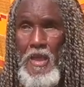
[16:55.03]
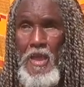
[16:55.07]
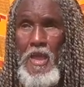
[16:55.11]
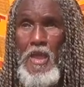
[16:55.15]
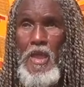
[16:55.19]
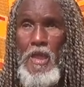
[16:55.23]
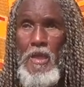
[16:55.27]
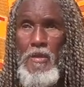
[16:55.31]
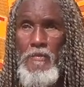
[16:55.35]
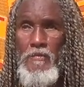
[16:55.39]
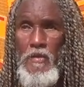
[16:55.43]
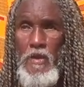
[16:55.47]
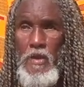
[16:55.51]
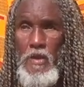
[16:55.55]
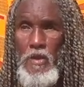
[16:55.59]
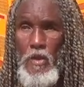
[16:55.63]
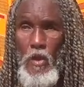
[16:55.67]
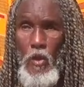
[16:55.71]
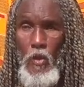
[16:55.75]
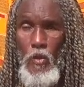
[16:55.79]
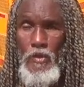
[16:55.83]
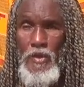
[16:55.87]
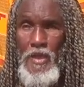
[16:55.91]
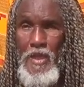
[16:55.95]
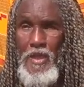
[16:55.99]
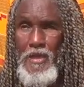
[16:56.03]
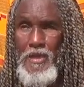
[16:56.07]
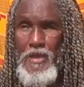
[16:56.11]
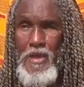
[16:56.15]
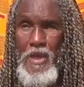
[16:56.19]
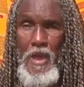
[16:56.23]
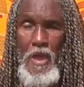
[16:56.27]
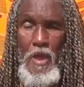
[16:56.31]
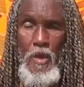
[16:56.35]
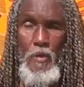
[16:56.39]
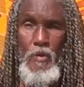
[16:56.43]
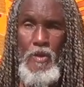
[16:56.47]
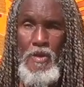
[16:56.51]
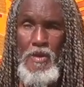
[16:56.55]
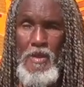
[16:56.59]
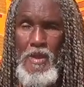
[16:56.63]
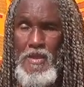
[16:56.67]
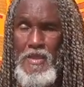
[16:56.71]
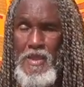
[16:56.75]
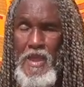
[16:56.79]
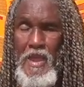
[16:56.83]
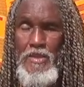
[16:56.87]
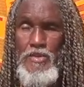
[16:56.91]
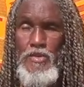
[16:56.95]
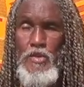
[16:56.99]
even though they carry the
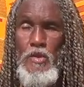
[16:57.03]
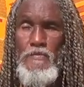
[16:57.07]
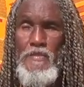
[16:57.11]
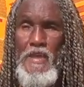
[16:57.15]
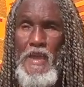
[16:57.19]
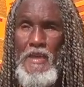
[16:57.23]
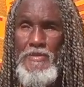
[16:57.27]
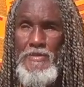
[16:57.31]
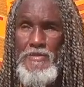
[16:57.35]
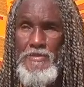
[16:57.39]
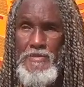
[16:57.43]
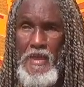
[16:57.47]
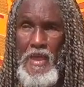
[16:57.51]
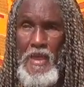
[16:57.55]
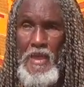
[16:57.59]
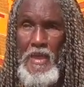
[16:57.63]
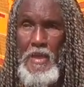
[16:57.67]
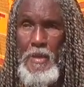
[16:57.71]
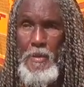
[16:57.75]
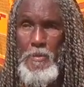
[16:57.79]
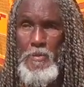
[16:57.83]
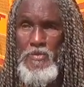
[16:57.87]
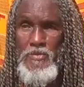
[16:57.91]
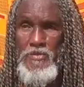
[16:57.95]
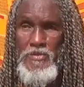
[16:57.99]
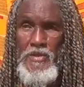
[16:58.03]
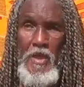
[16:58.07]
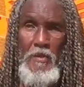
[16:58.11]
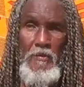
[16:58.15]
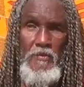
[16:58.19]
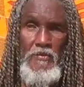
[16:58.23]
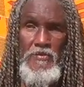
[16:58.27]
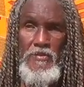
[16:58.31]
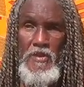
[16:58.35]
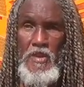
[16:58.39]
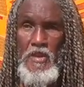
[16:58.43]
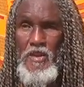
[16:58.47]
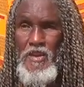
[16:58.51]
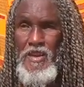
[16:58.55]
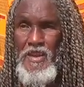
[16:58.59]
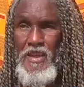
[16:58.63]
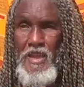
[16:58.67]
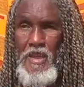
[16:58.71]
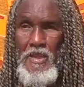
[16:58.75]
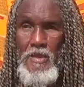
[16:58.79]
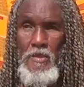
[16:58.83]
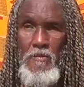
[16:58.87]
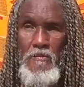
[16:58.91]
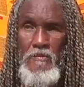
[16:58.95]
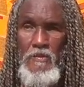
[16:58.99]
nature of that same self centered
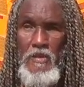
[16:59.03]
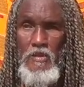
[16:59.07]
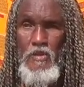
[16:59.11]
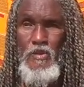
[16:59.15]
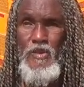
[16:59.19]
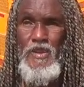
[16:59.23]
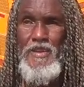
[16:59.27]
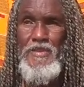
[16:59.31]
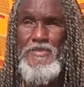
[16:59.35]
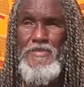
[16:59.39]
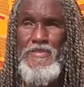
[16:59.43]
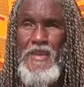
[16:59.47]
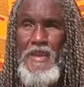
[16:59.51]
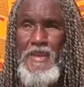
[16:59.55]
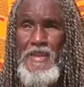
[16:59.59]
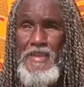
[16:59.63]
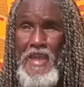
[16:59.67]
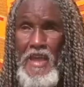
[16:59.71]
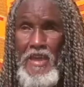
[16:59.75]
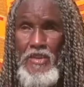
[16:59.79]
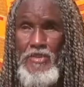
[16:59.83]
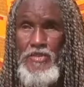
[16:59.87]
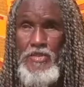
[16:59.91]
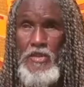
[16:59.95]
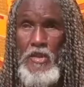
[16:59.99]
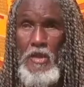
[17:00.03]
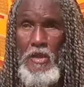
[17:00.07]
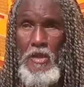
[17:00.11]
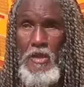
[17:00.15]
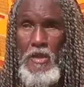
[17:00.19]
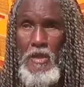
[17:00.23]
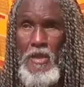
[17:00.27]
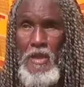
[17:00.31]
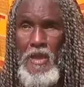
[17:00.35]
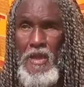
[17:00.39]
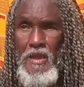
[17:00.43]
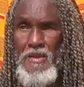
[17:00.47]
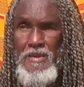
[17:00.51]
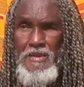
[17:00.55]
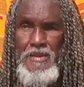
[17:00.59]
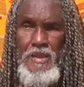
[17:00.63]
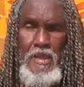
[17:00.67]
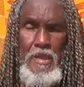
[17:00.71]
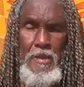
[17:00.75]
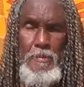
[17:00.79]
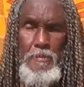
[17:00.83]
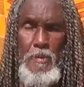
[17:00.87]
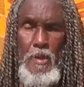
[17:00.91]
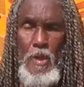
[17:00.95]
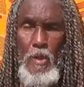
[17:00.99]
individualistic nature
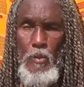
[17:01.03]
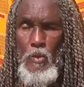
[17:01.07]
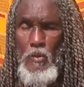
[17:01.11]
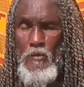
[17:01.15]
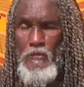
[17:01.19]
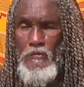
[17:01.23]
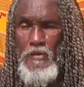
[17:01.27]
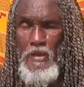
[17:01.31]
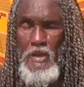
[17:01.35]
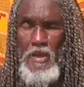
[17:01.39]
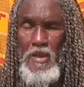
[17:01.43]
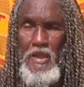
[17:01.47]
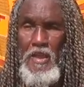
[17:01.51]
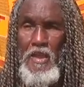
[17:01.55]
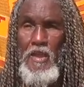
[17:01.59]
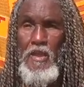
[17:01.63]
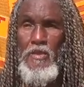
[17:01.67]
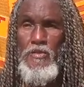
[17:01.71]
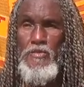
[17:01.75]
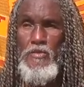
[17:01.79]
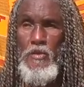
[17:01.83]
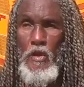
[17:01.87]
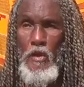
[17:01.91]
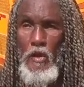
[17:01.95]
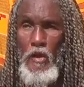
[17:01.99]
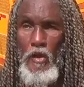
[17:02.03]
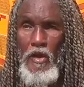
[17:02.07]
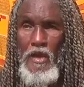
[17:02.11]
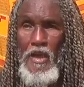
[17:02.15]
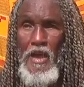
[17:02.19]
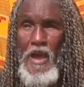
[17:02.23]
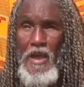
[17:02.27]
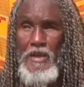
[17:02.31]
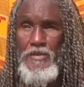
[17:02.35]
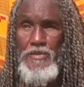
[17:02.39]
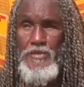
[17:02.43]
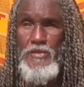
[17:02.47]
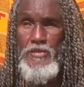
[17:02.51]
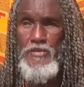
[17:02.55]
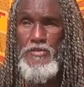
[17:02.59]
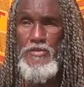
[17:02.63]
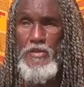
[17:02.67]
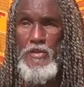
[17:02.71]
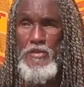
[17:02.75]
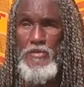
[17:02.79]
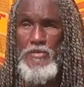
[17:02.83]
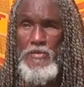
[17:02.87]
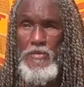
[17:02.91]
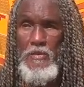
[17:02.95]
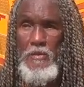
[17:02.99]
deep within his or her
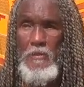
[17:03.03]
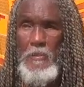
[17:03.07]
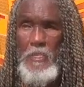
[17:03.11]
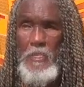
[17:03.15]
consciousness.